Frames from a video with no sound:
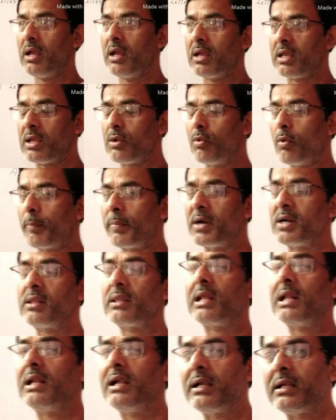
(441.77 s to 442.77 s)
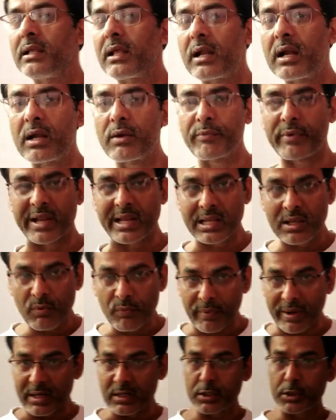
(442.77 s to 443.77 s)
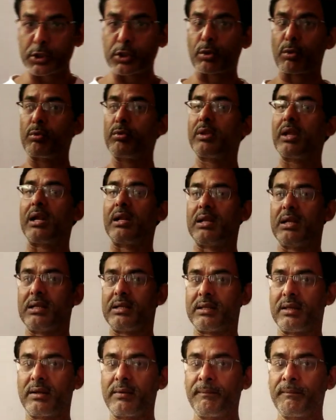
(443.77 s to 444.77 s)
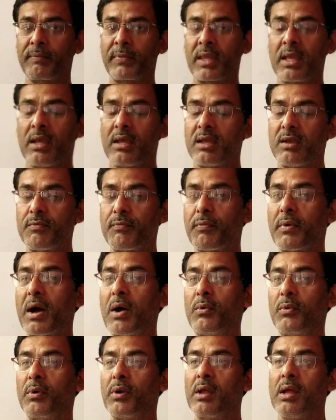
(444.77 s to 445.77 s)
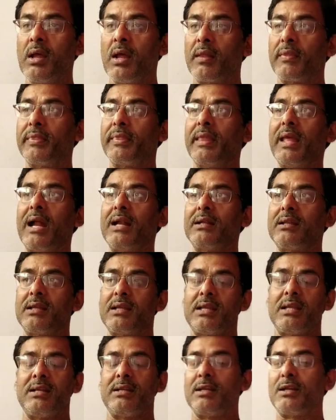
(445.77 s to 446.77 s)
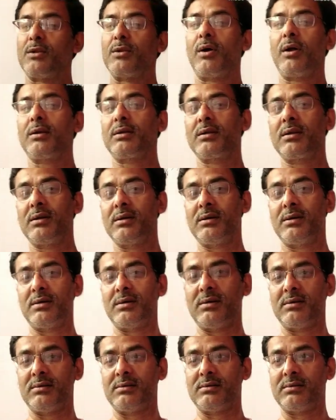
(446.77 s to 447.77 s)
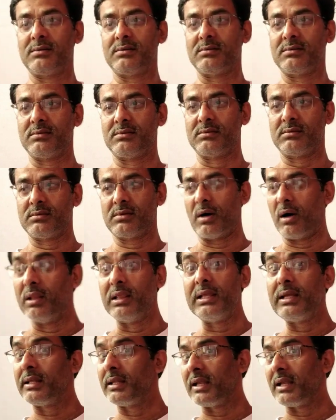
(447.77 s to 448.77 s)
He opened the letter, and when he went through the letter, he found that he did not only